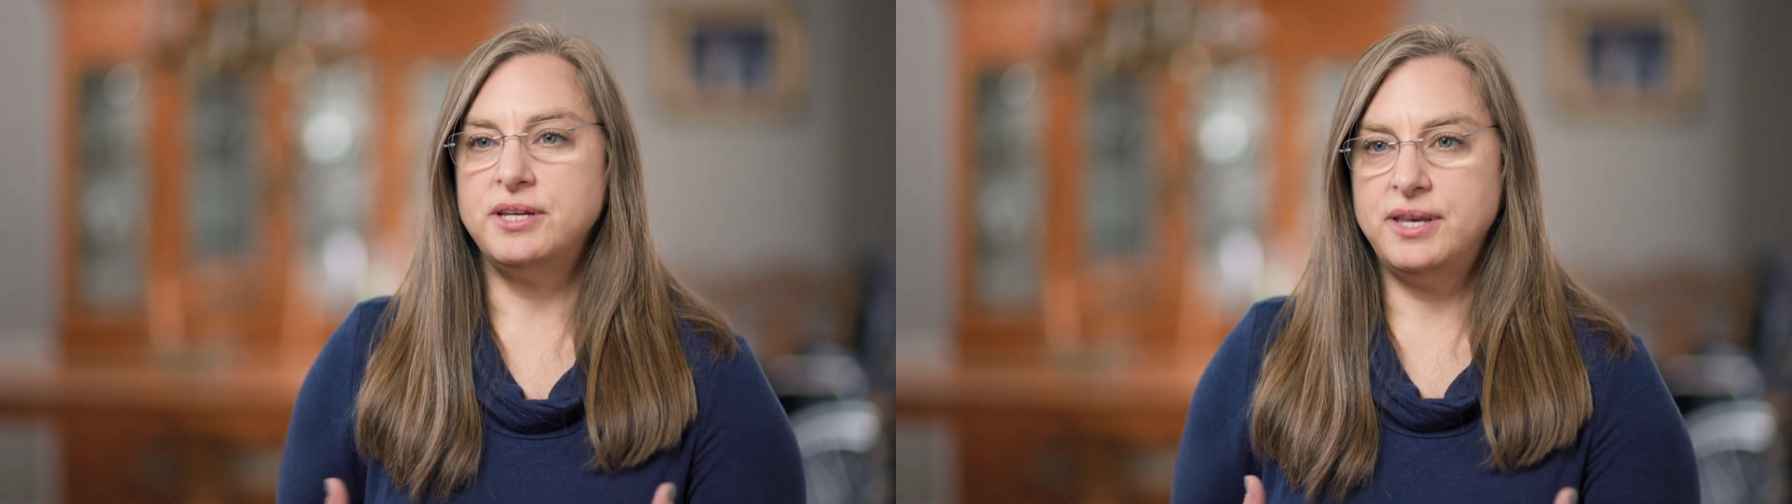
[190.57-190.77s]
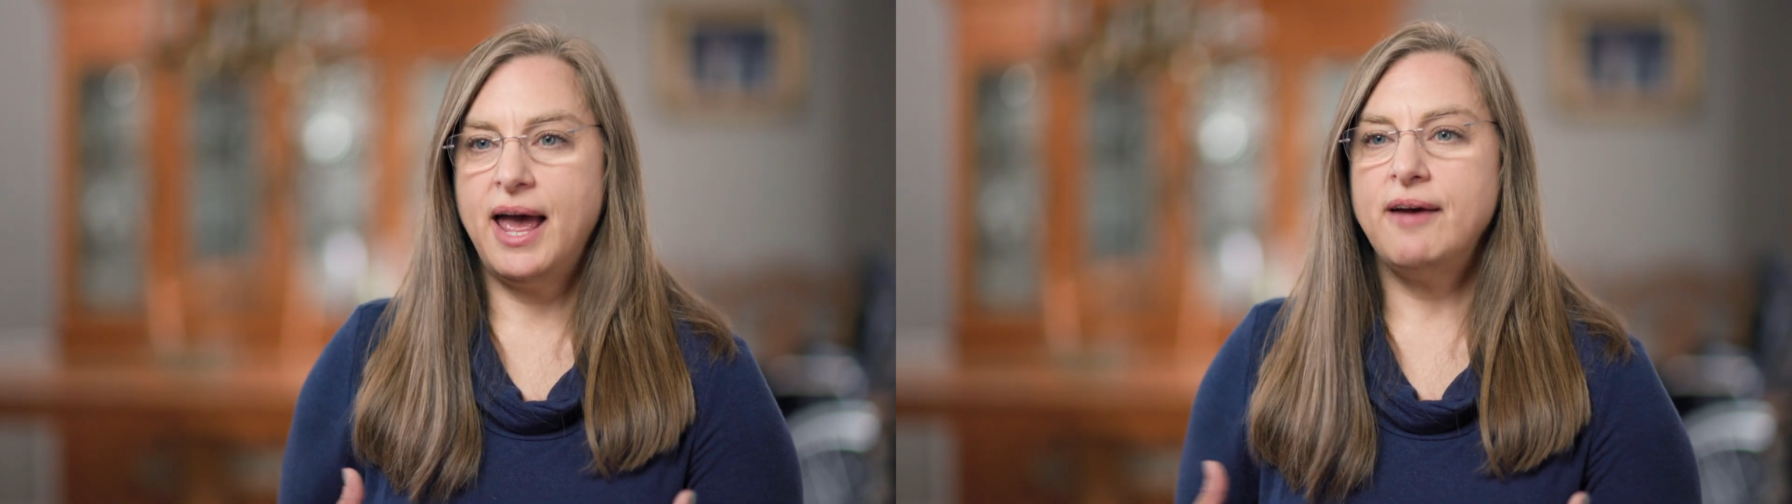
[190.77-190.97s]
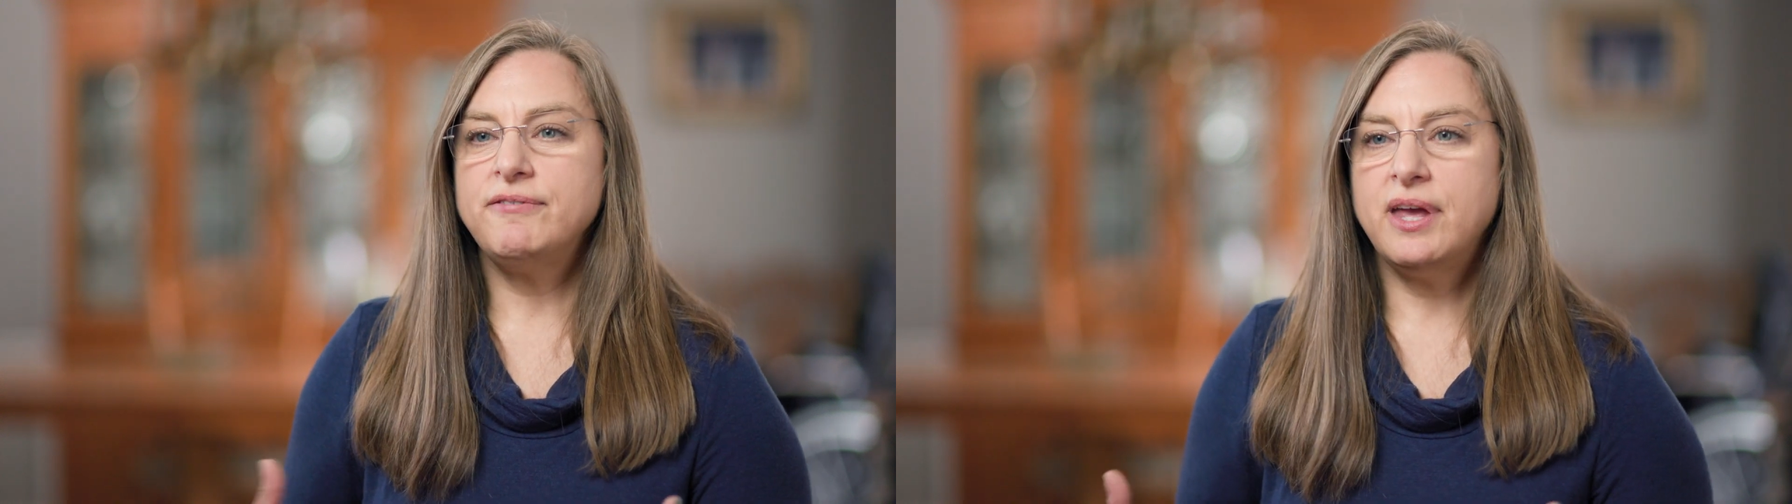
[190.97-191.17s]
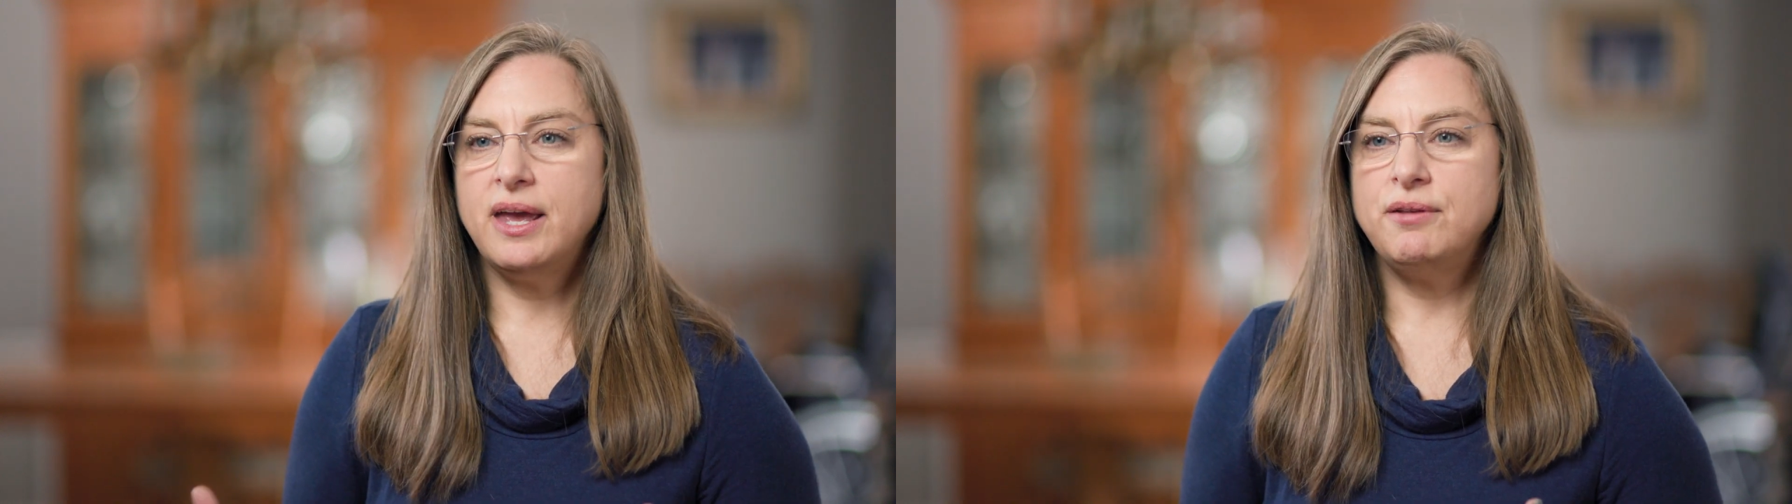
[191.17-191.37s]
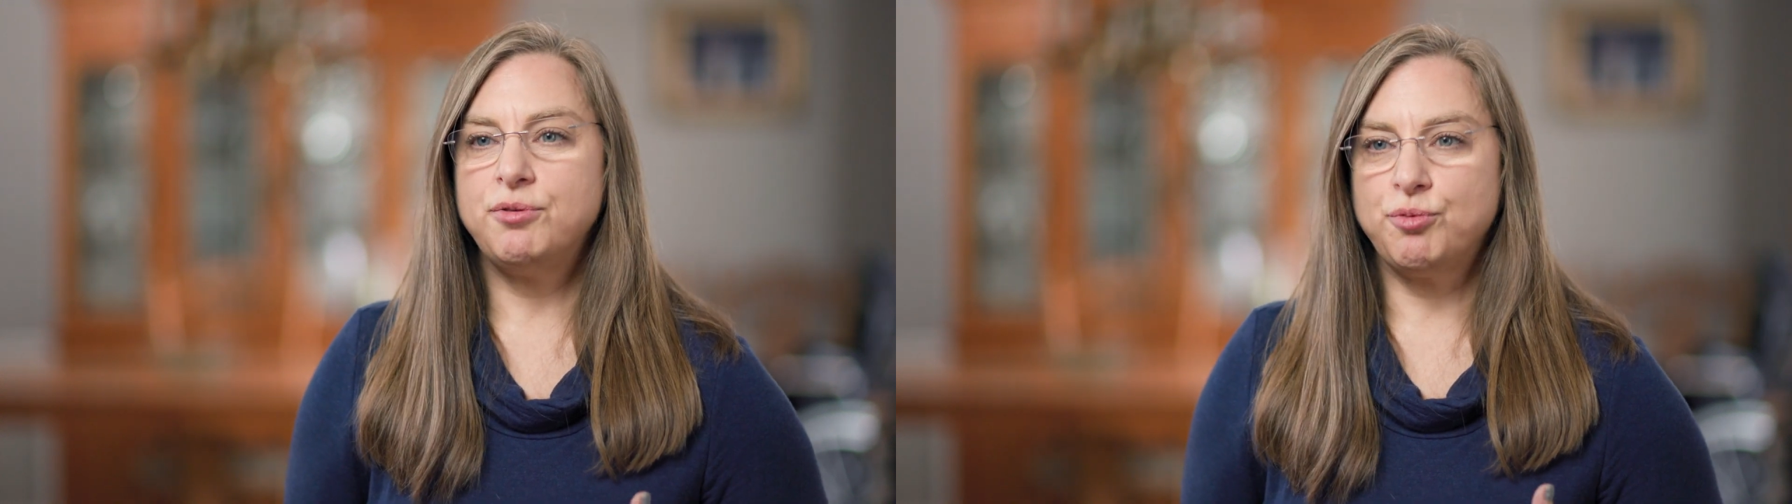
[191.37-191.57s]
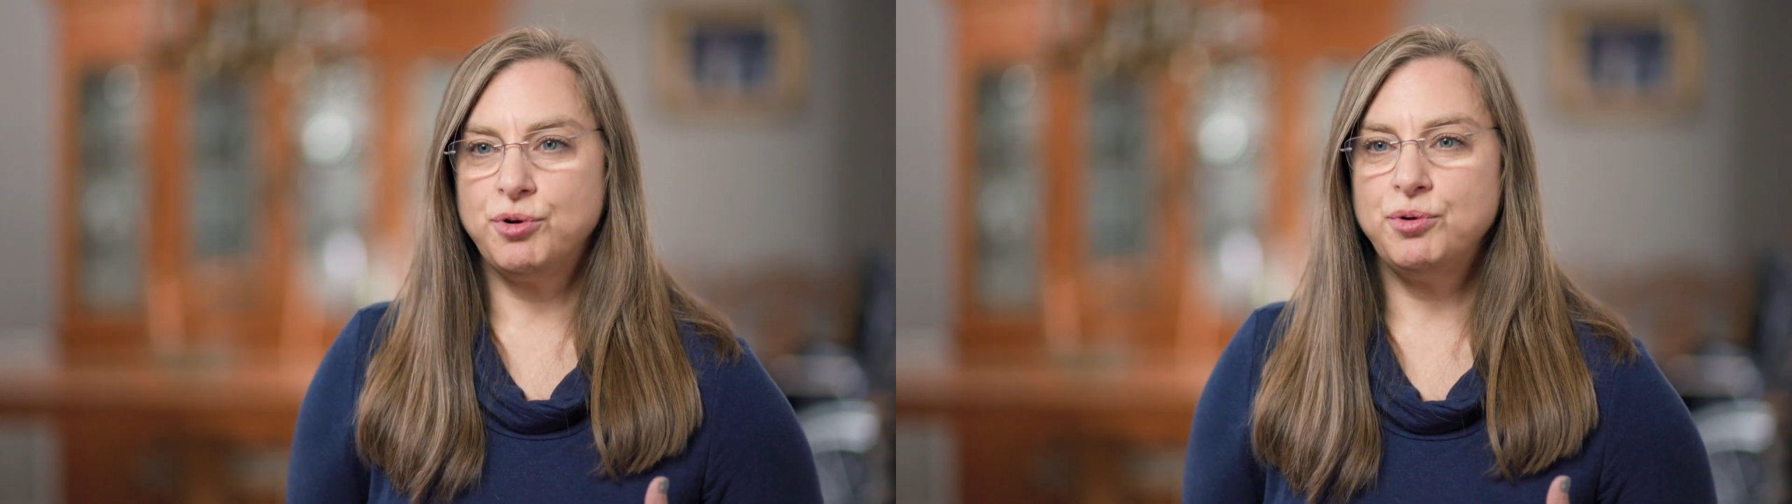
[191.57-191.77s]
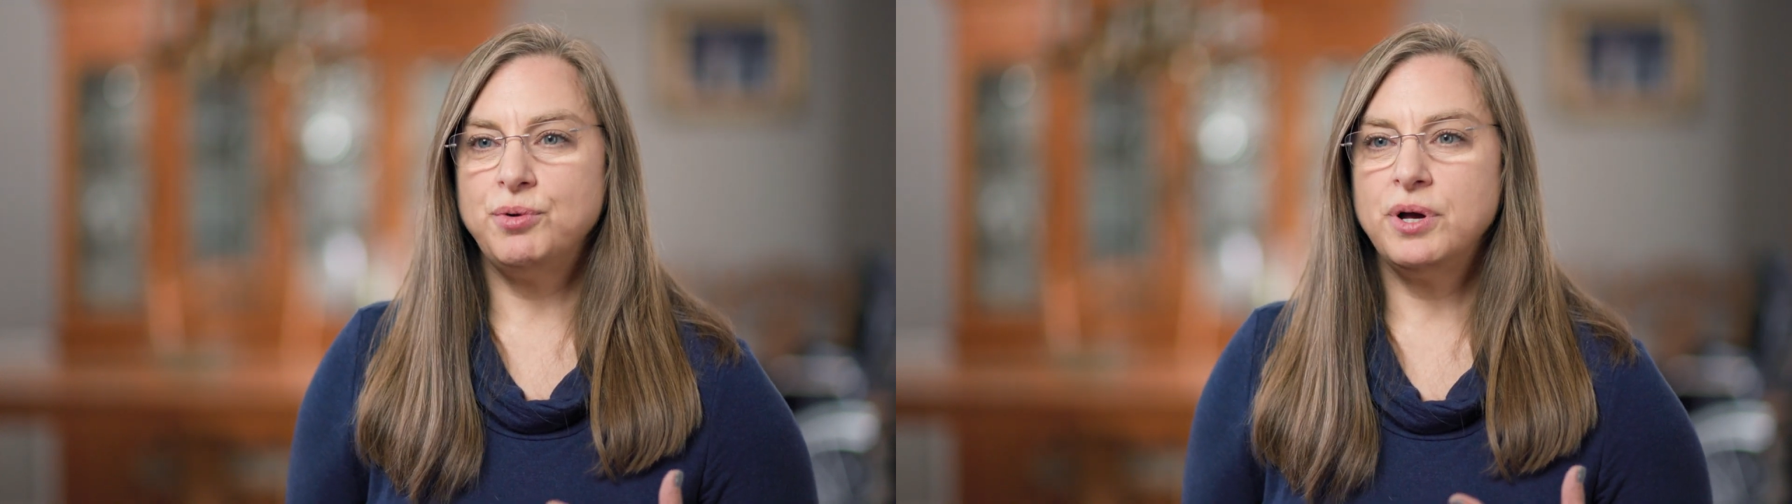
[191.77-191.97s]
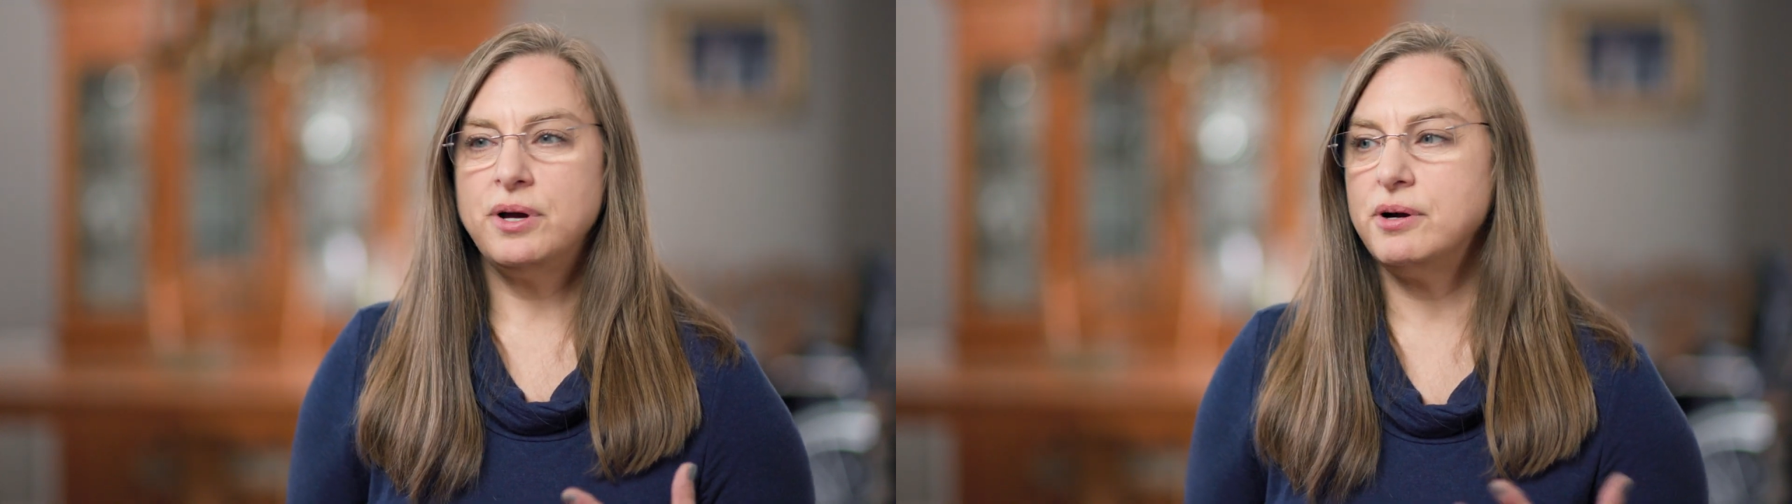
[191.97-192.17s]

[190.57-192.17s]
navigate through